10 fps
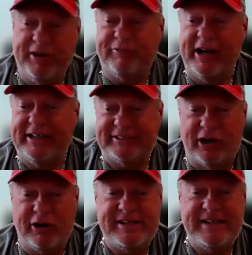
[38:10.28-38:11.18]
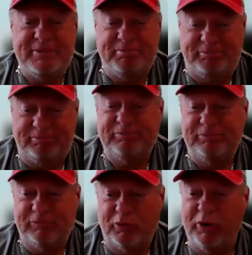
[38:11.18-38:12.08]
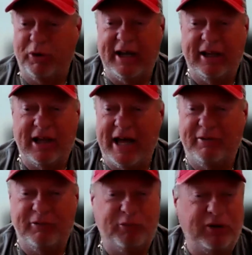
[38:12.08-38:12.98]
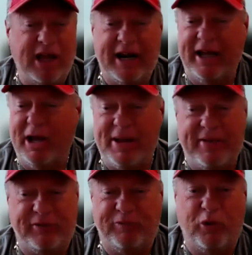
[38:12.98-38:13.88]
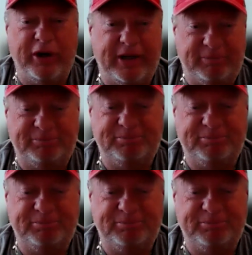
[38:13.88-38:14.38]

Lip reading: be afraid to start a team. We got a lot of help out there for you.